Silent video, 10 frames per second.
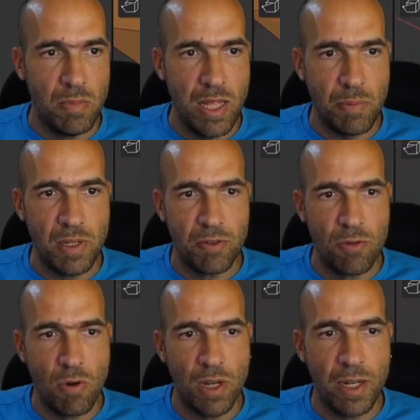But I'm
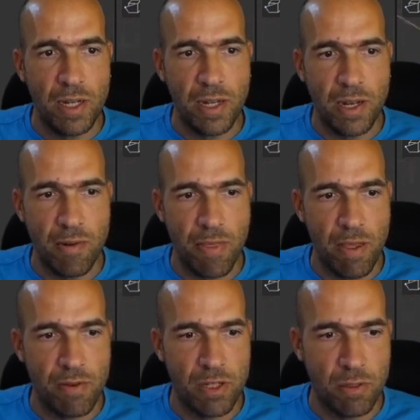control clicking here and
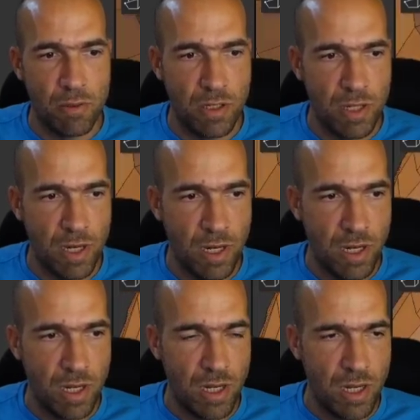there just to see
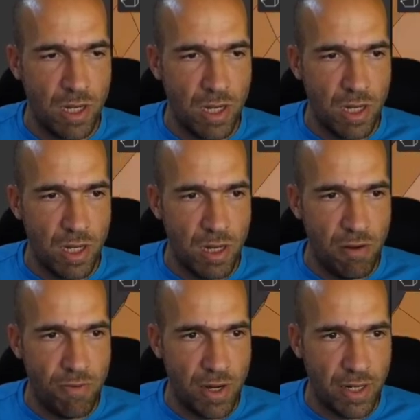
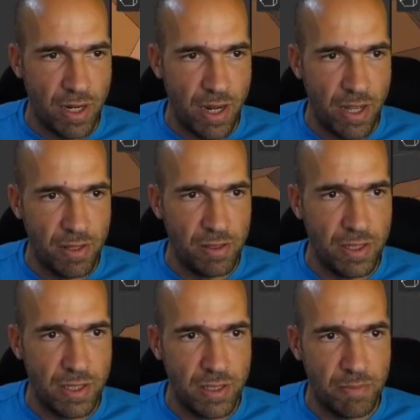if I can handle
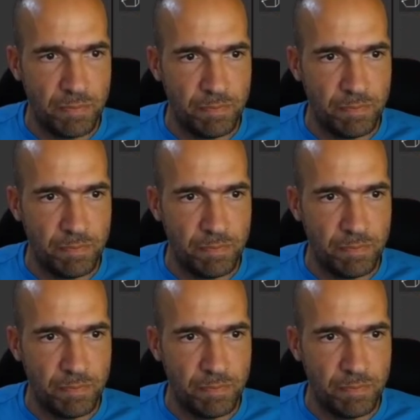this.